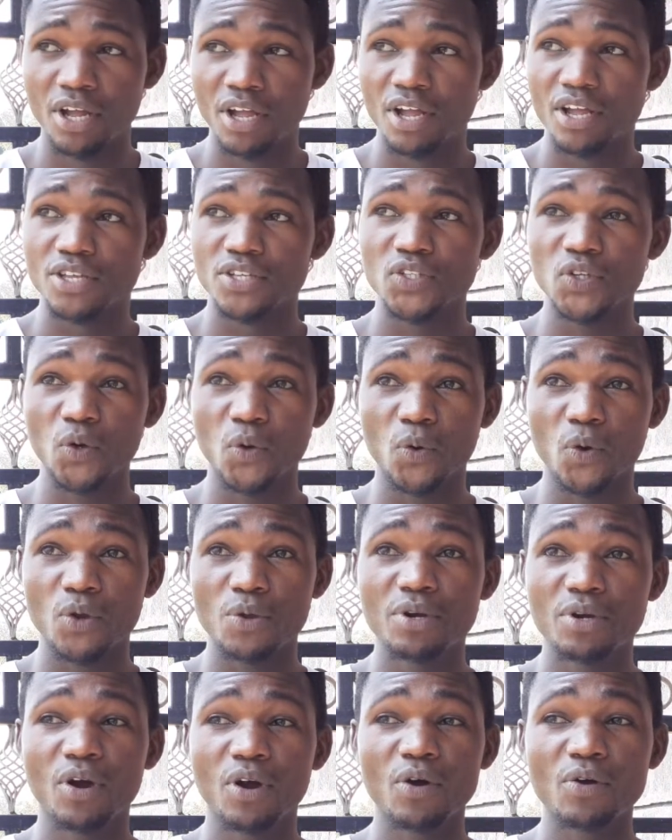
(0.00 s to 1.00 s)
So
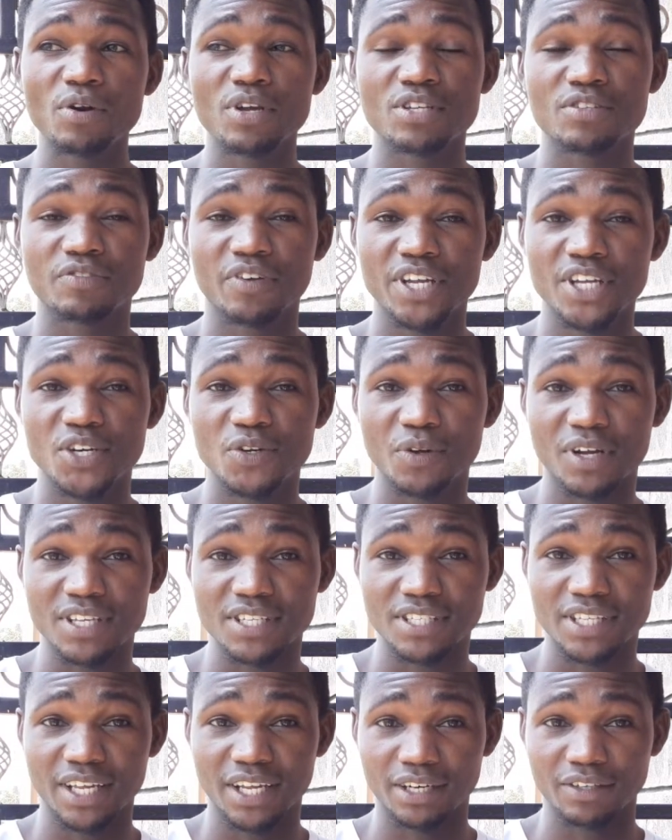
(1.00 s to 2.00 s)
you always find
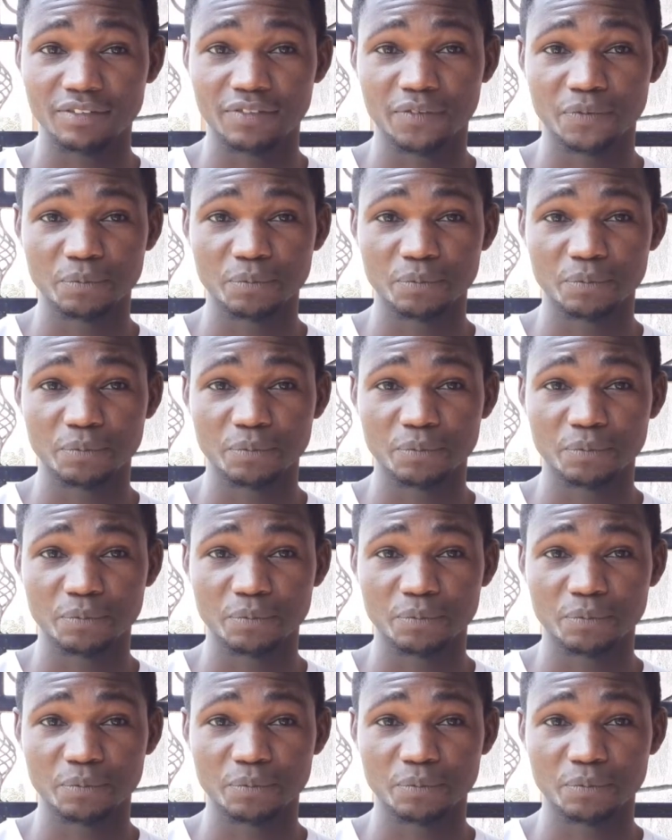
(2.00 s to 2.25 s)
yourself